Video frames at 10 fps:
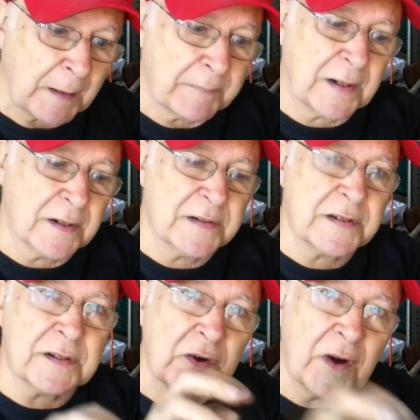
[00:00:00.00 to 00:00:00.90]
because
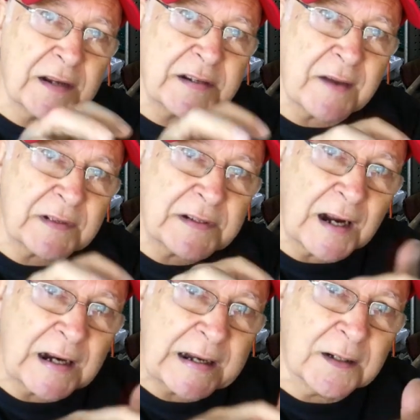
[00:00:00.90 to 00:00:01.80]
the tyres haven't
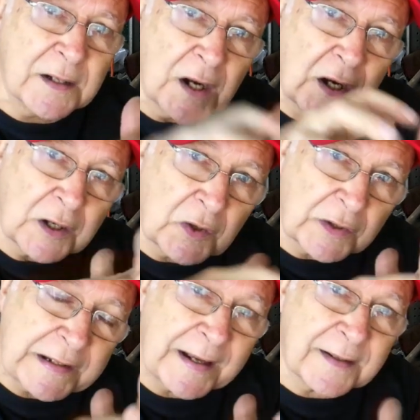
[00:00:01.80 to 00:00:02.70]
dug in and
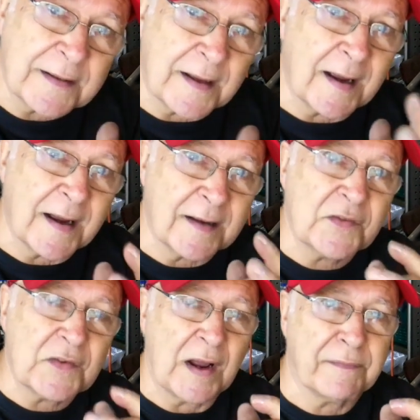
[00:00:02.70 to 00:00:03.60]
got down to the hard
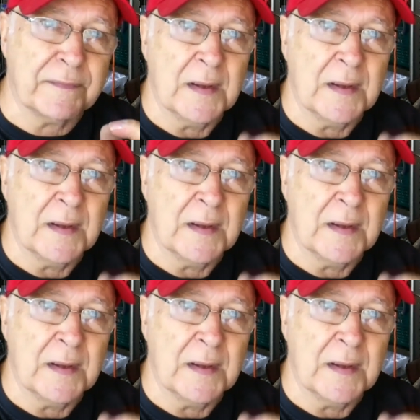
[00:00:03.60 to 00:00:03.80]
stuff.